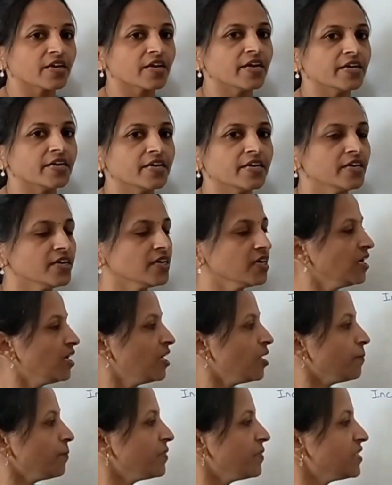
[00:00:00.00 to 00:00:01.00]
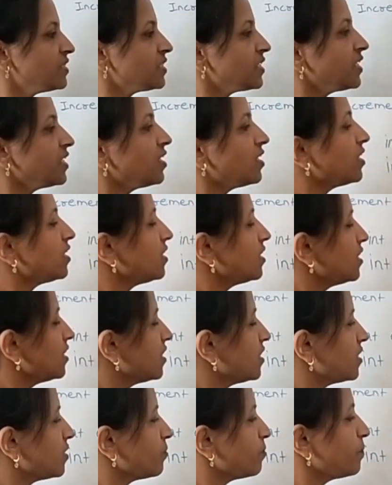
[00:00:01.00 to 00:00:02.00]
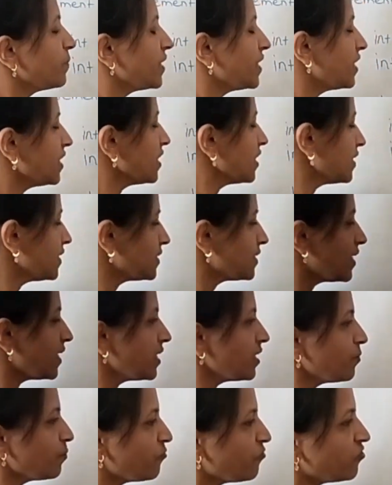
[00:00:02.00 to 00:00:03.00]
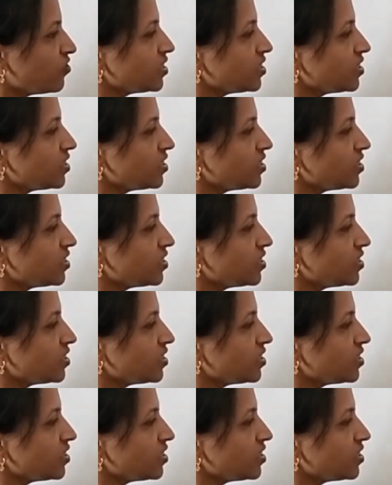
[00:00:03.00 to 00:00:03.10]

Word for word: Getting means here meaning is like